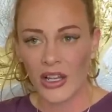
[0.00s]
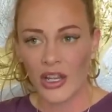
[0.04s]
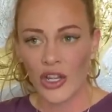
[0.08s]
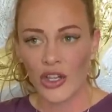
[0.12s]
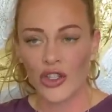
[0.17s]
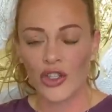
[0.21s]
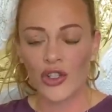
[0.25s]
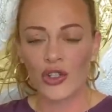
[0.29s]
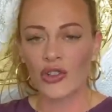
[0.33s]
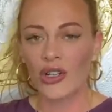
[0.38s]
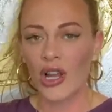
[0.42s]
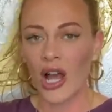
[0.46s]

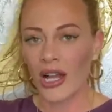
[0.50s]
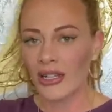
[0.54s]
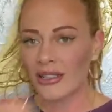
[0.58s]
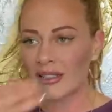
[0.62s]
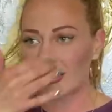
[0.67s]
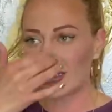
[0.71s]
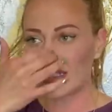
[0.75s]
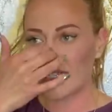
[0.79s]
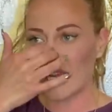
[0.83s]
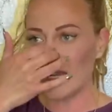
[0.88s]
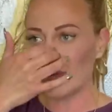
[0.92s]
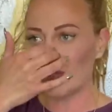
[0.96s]
You're not
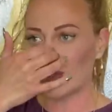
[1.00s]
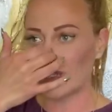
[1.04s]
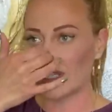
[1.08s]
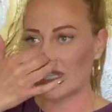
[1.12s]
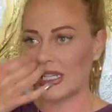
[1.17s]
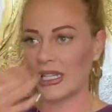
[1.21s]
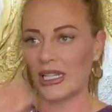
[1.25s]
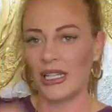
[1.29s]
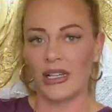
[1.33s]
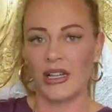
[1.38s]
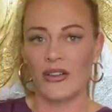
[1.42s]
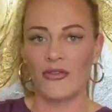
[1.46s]
stable
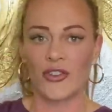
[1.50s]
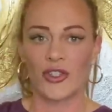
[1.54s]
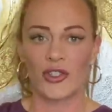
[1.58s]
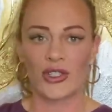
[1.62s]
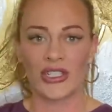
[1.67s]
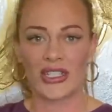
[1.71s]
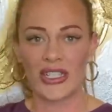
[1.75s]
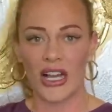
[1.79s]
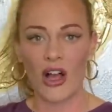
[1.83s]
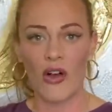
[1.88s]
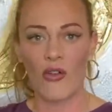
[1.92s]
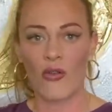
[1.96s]
in and of
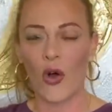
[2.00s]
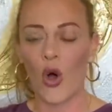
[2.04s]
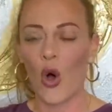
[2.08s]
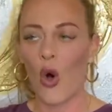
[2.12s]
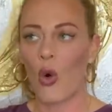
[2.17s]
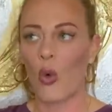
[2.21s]
yourself.